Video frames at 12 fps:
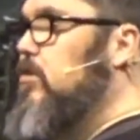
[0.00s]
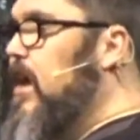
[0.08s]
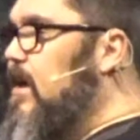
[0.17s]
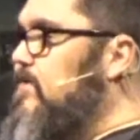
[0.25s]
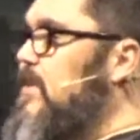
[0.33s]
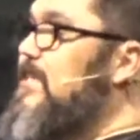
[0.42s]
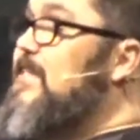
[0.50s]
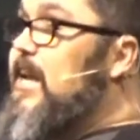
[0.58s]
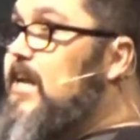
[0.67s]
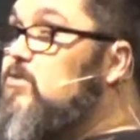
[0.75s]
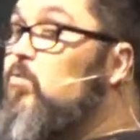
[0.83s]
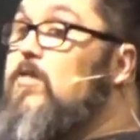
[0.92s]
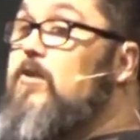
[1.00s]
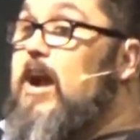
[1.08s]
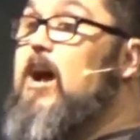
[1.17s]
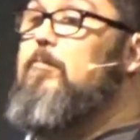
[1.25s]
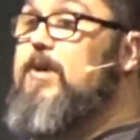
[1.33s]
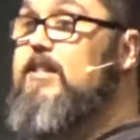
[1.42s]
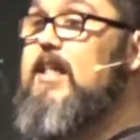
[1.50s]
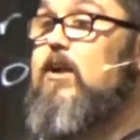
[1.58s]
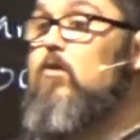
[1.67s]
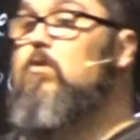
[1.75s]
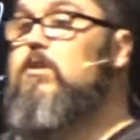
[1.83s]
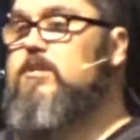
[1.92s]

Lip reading: you have dictates how big that hole